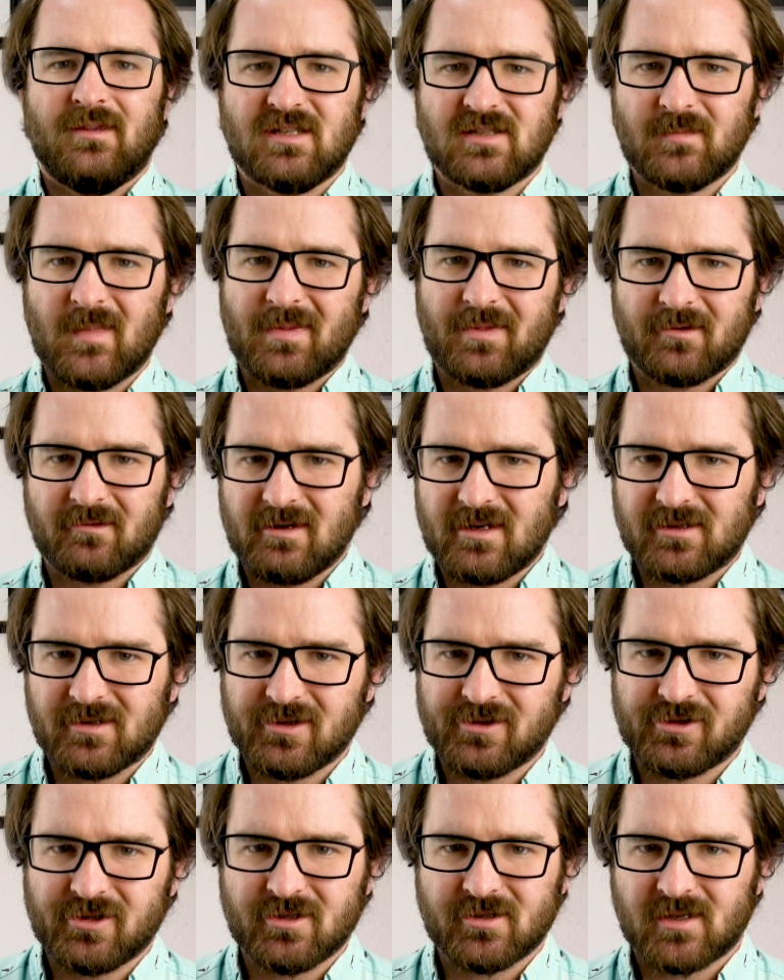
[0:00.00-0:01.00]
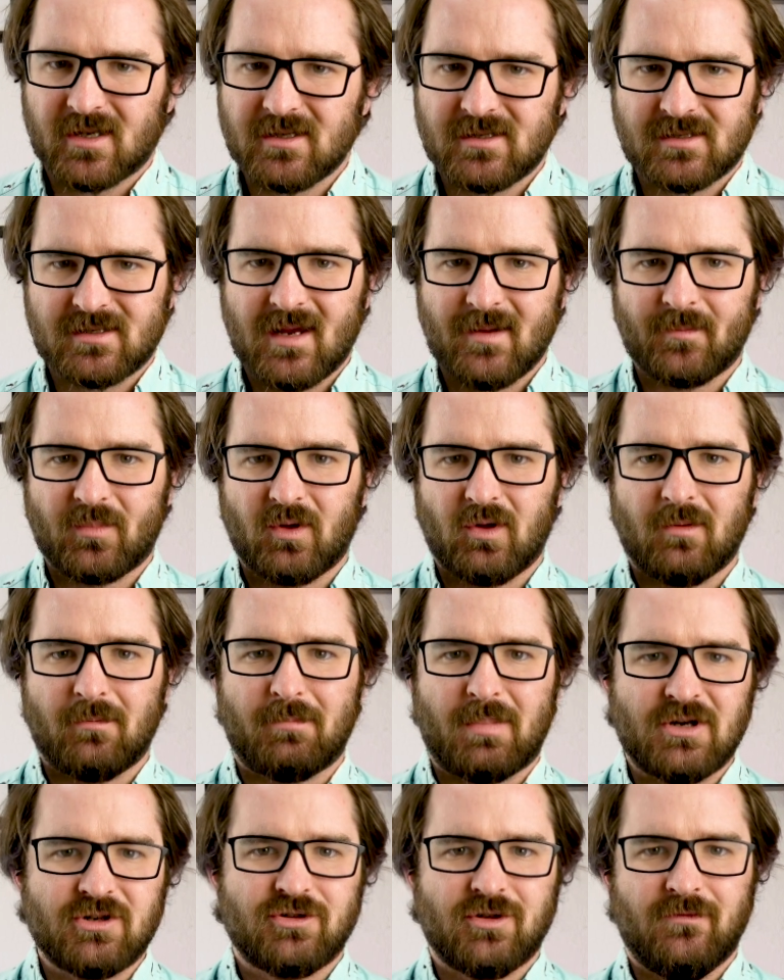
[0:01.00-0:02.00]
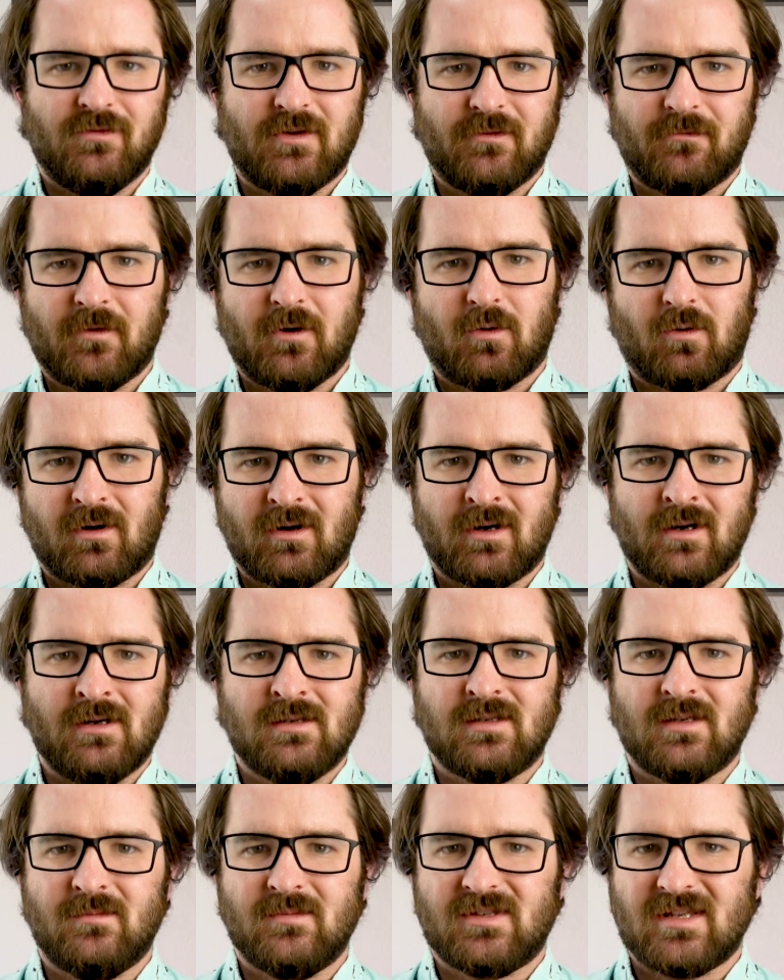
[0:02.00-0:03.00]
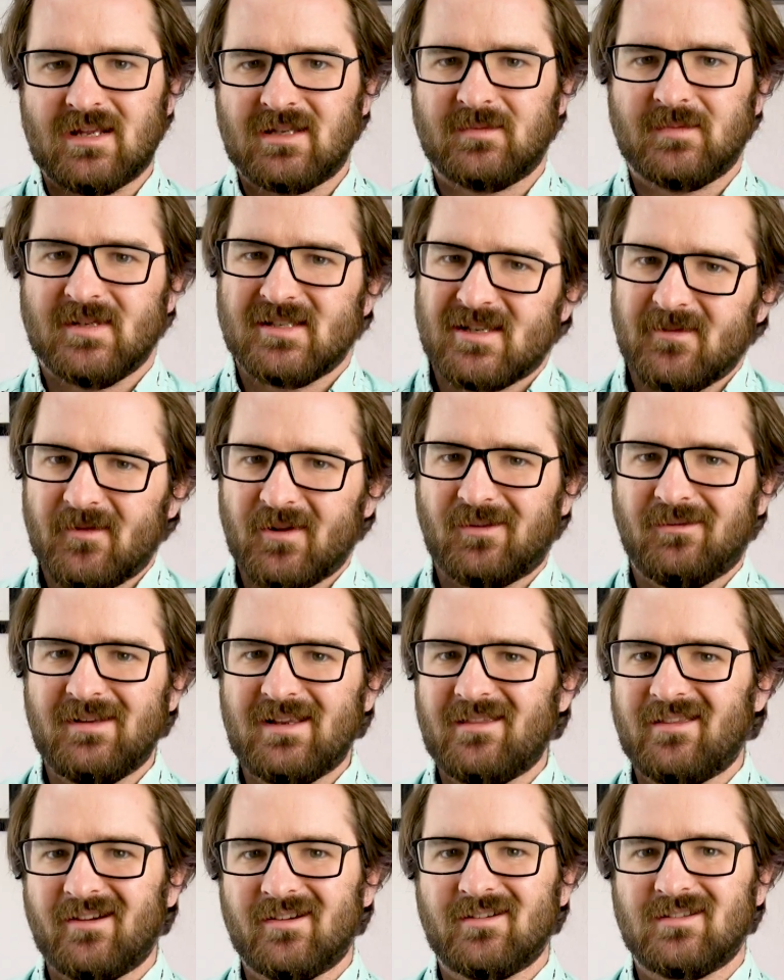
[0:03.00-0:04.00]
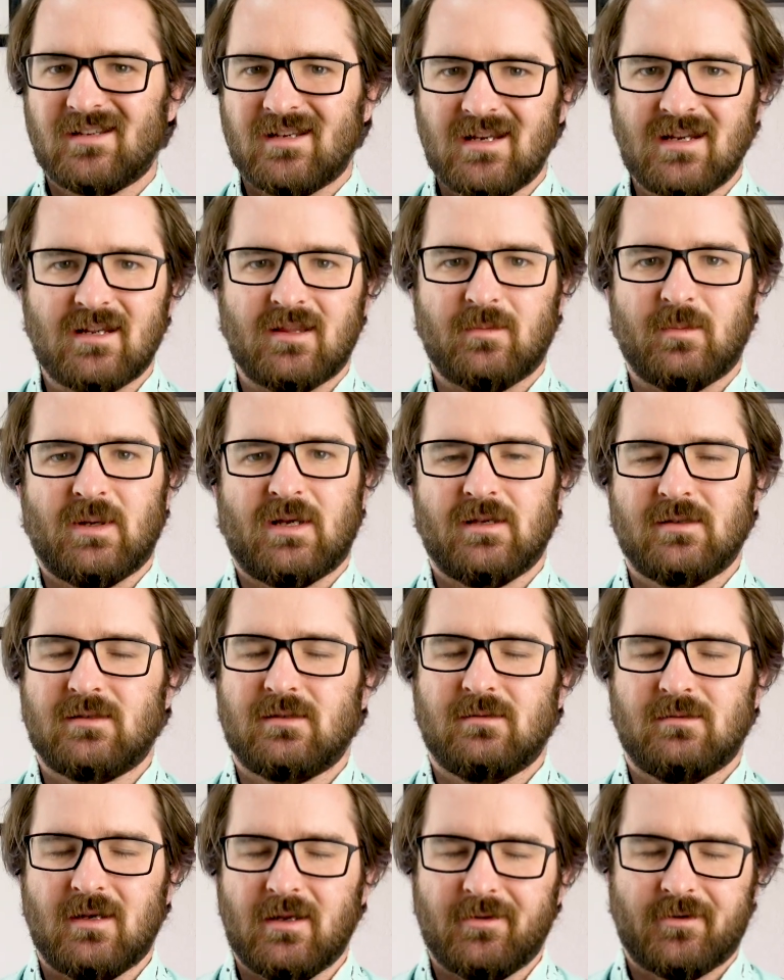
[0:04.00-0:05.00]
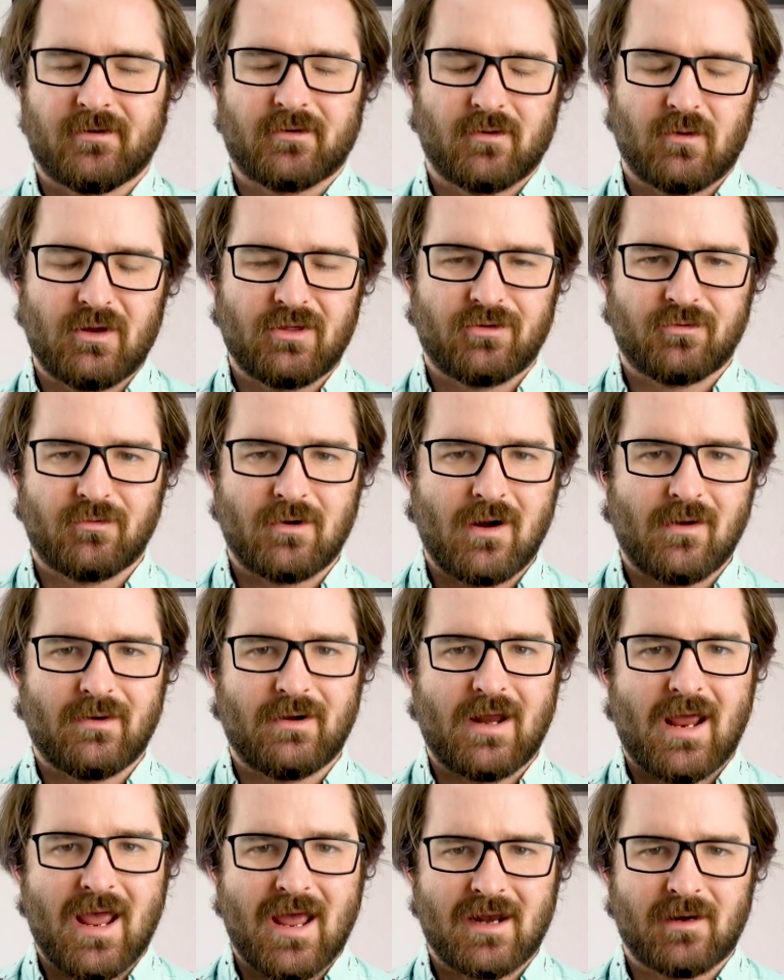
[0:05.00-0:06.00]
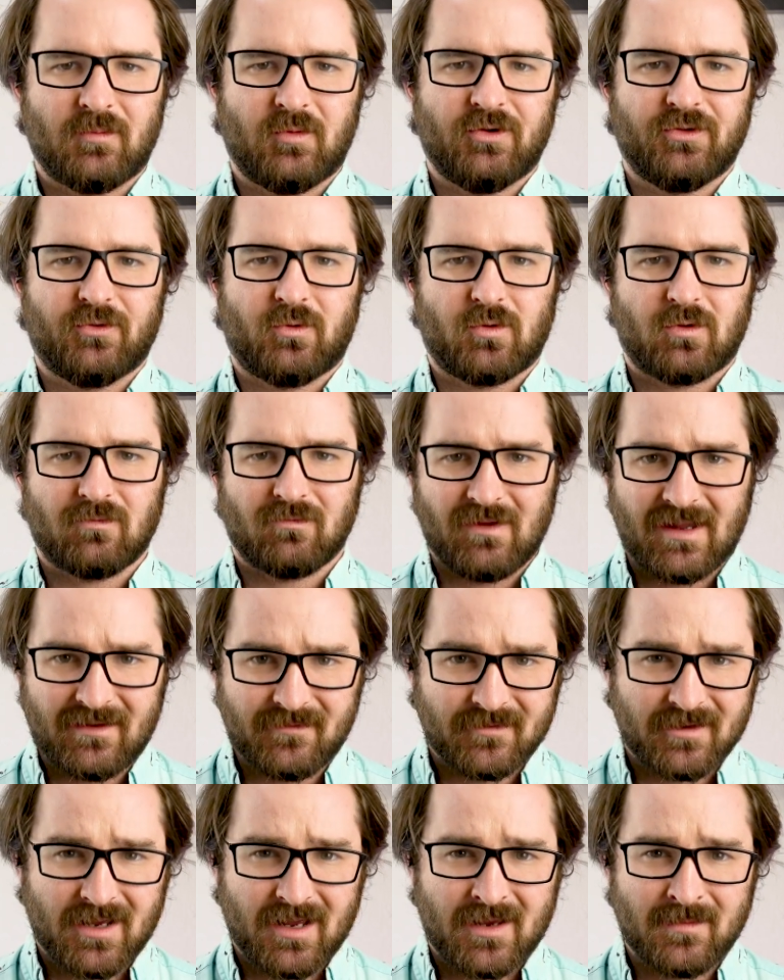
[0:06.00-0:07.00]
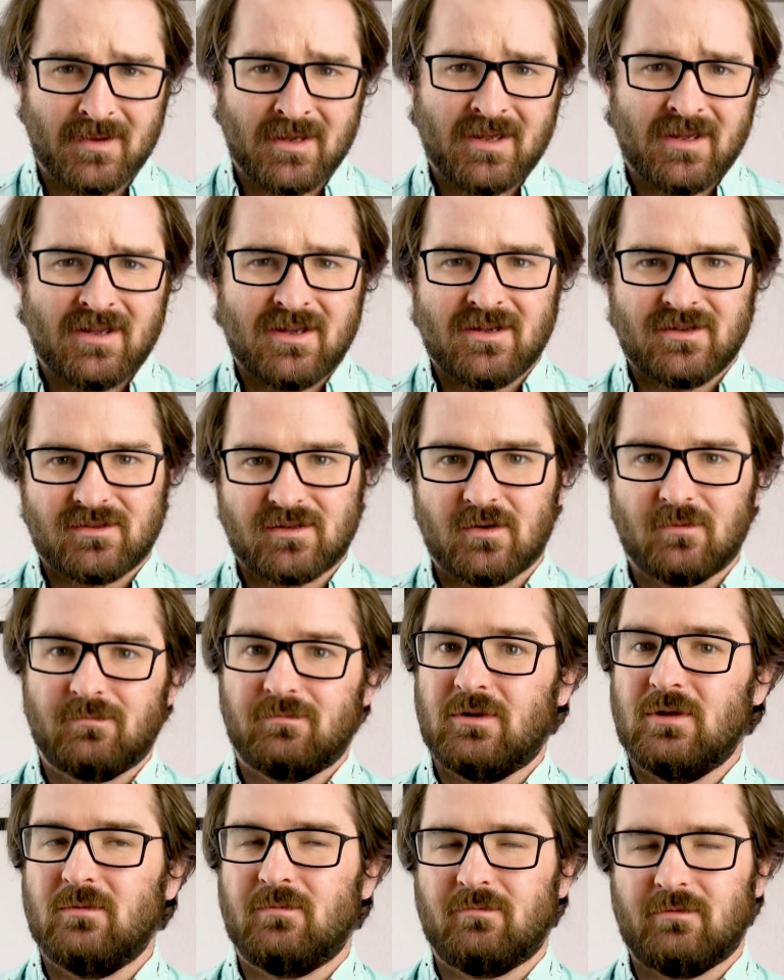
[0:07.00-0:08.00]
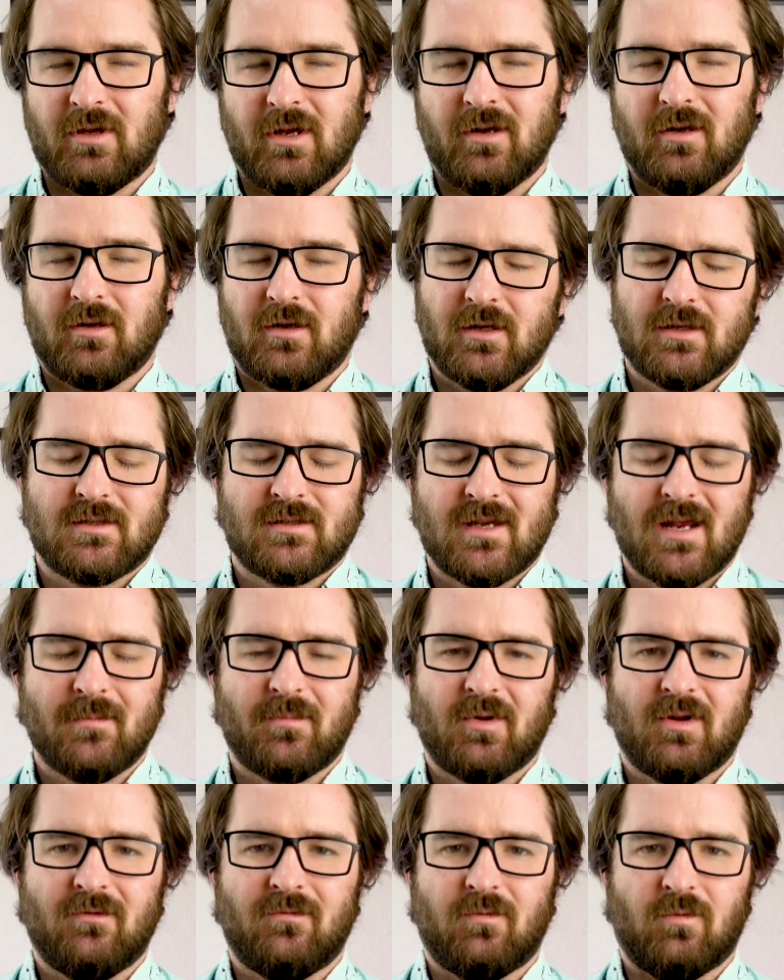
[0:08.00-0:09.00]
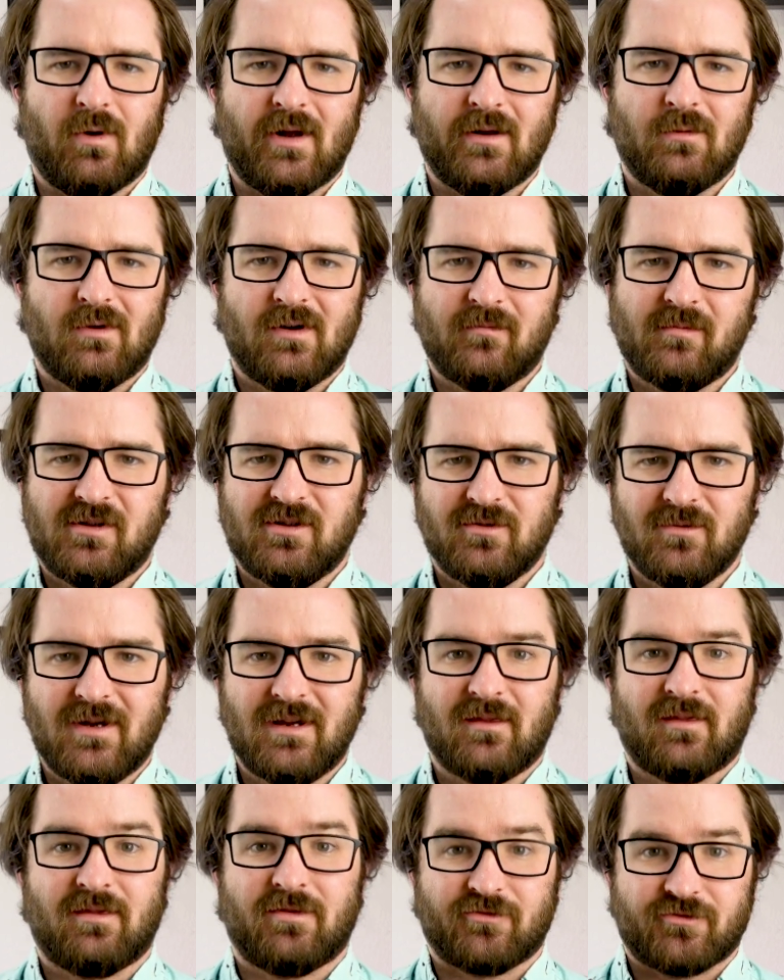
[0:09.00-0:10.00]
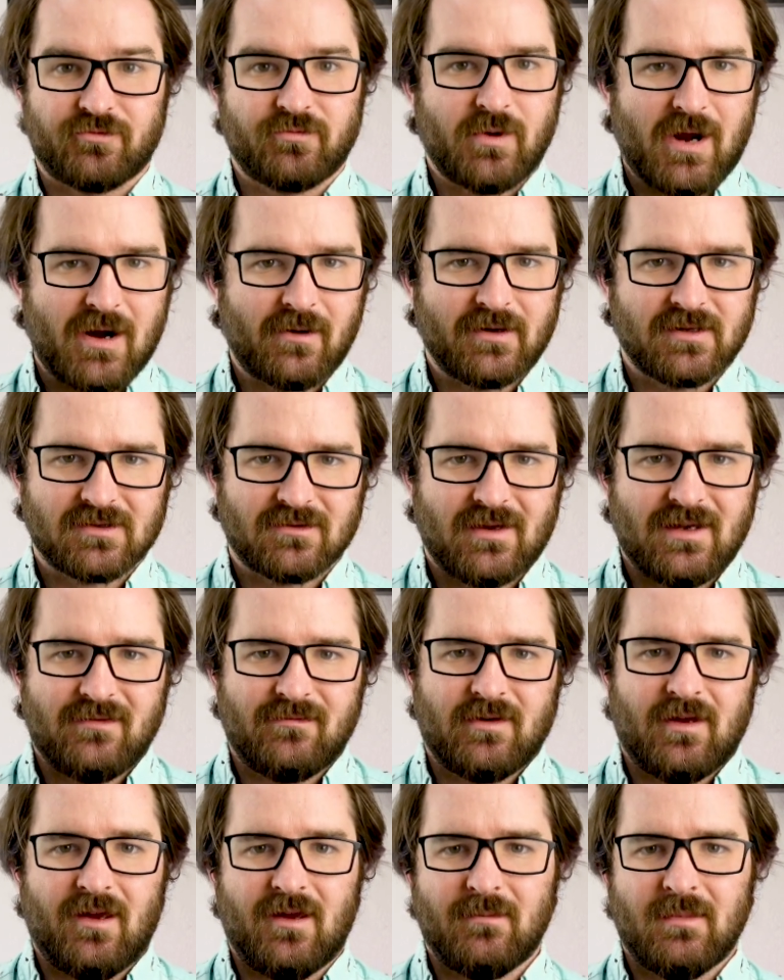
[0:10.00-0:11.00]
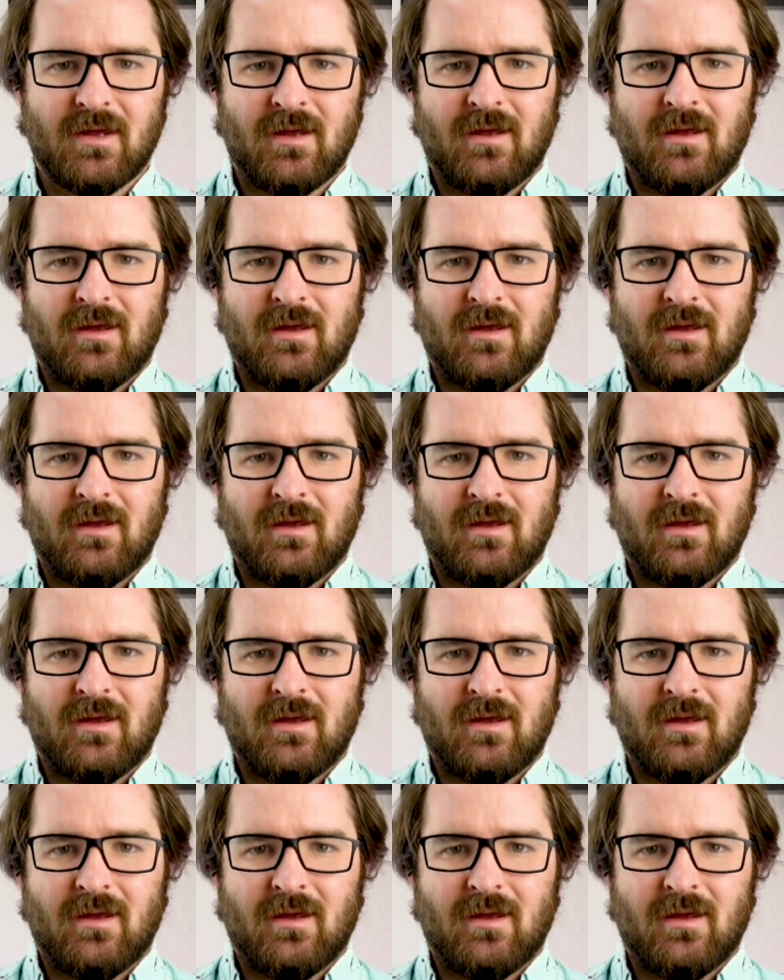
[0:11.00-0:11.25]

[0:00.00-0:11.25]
This meant the researchers could sample a bunch of different organisms, and specifically their teeth, because teeth are growing throughout an animal's lifetime, so you get a good sample of what it would have been doing throughout its lifetime.